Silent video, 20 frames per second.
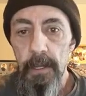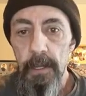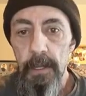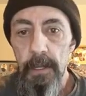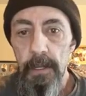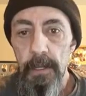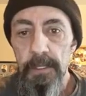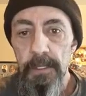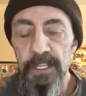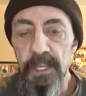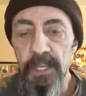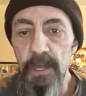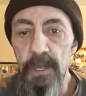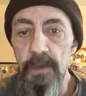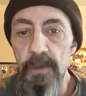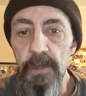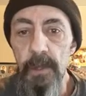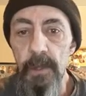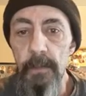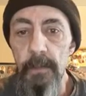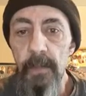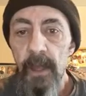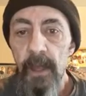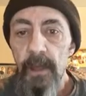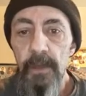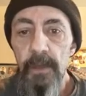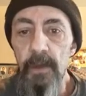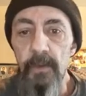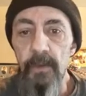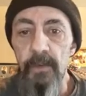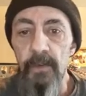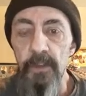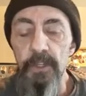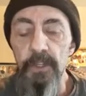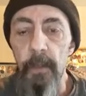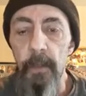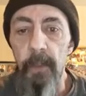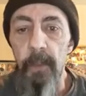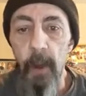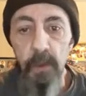It's the Union,
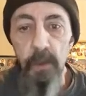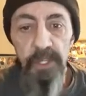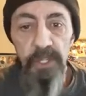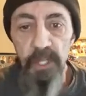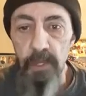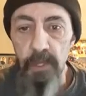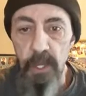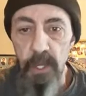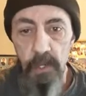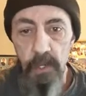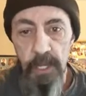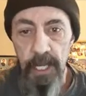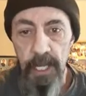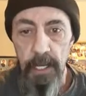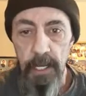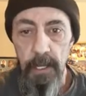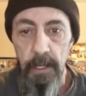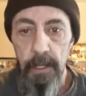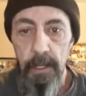Universal Postal Union.